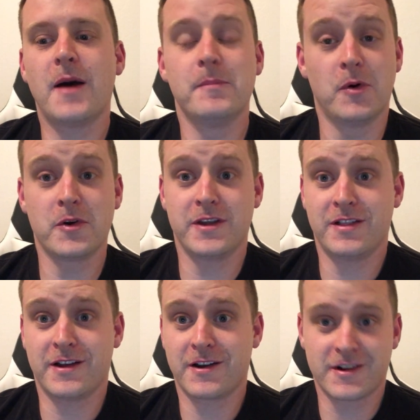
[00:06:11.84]
bulky
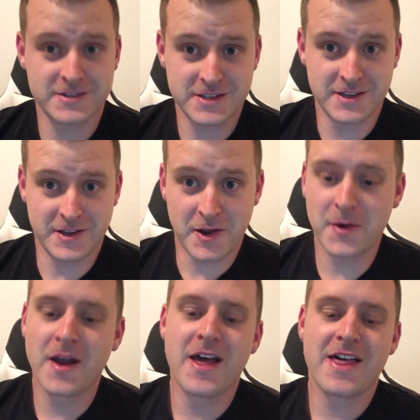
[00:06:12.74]
like our CEO,
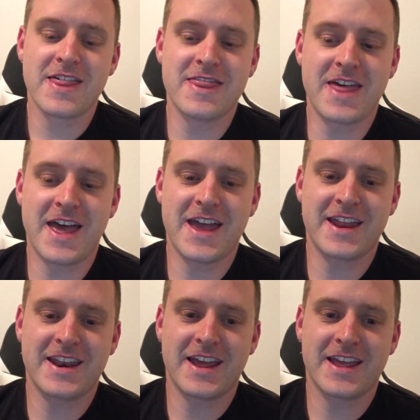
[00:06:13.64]

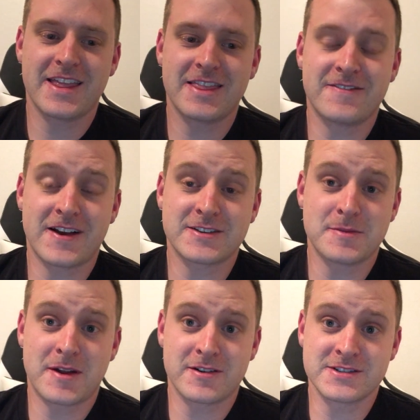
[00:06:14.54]
then the fact of the
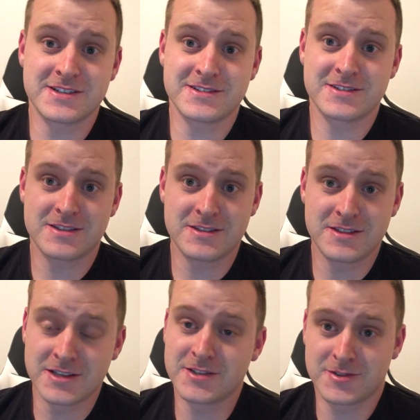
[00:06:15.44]
matter is
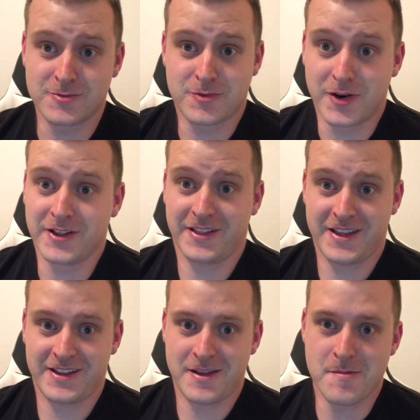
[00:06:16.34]
this is a
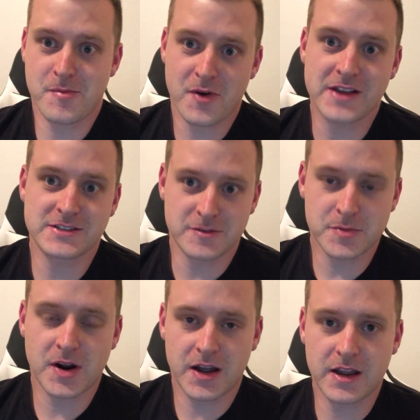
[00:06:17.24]
really impressive
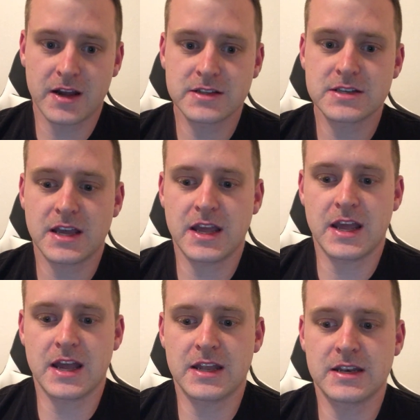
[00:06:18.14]
product,
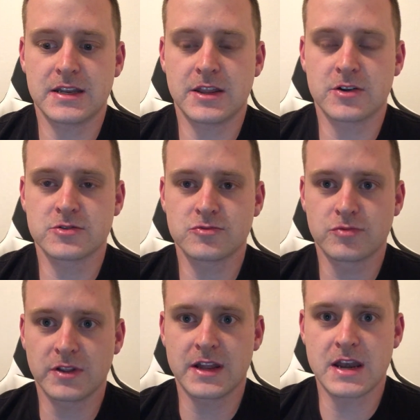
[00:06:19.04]
and there's
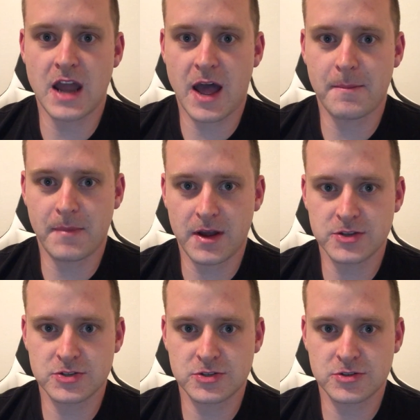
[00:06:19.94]
really not much